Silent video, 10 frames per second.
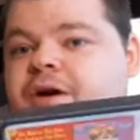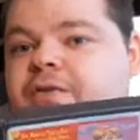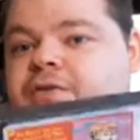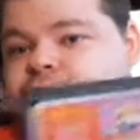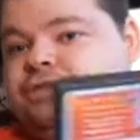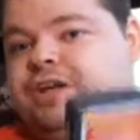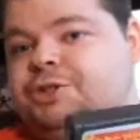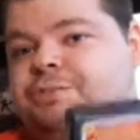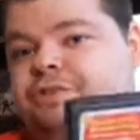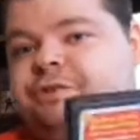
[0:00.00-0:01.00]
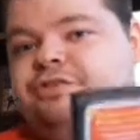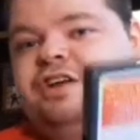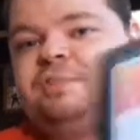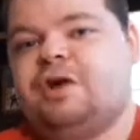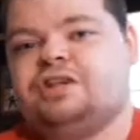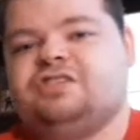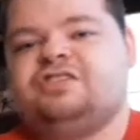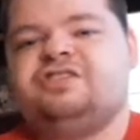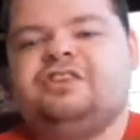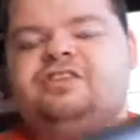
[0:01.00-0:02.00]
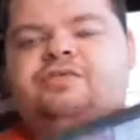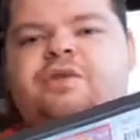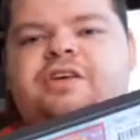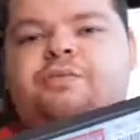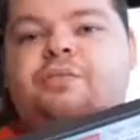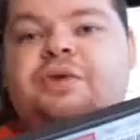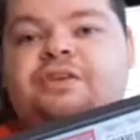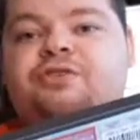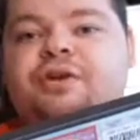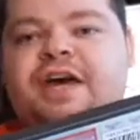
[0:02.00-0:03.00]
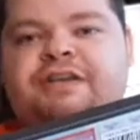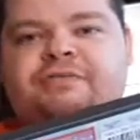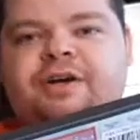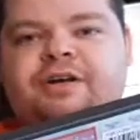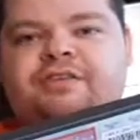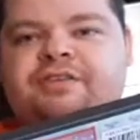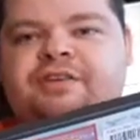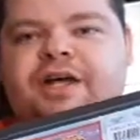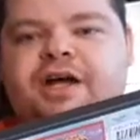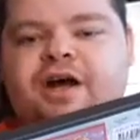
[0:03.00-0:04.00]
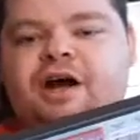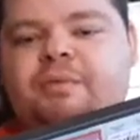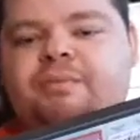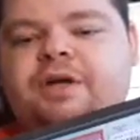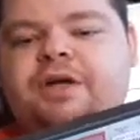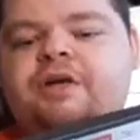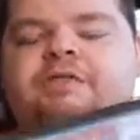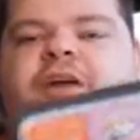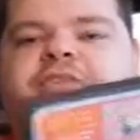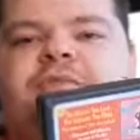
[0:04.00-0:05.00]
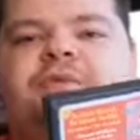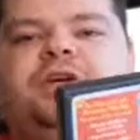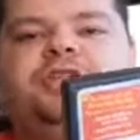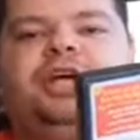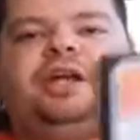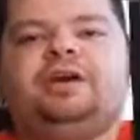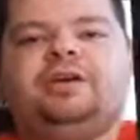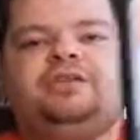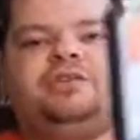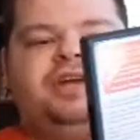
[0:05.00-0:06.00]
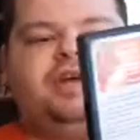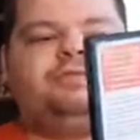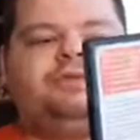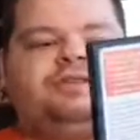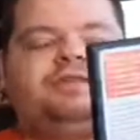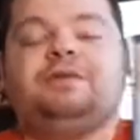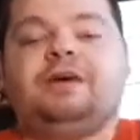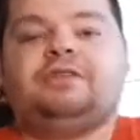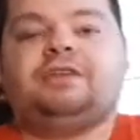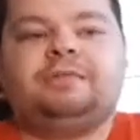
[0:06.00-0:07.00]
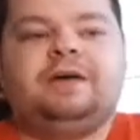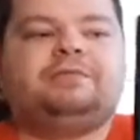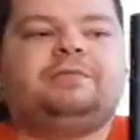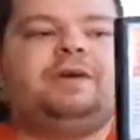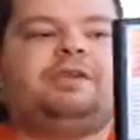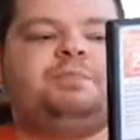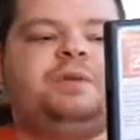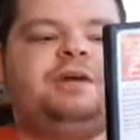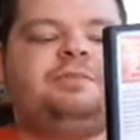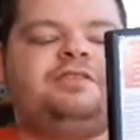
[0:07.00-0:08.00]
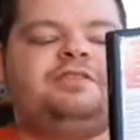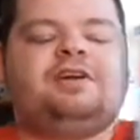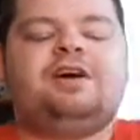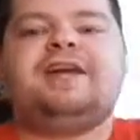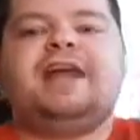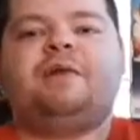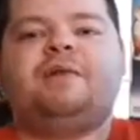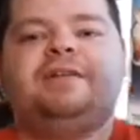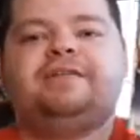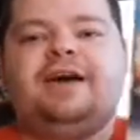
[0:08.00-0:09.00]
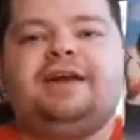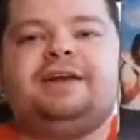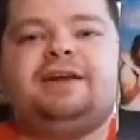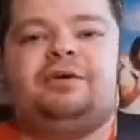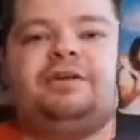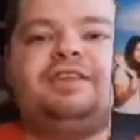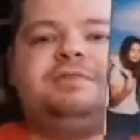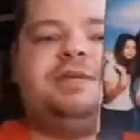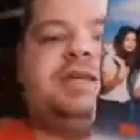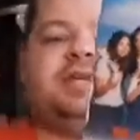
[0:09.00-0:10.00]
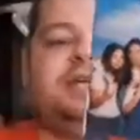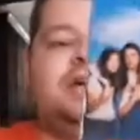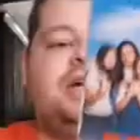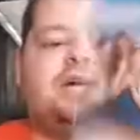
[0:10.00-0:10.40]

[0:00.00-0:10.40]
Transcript: This was actually my first time watching this, and this one is on Netflix, I think. If you guys ever want to check it out, it is on Netflix, if you guys had Netflix. But this is Now and Then here on DVD.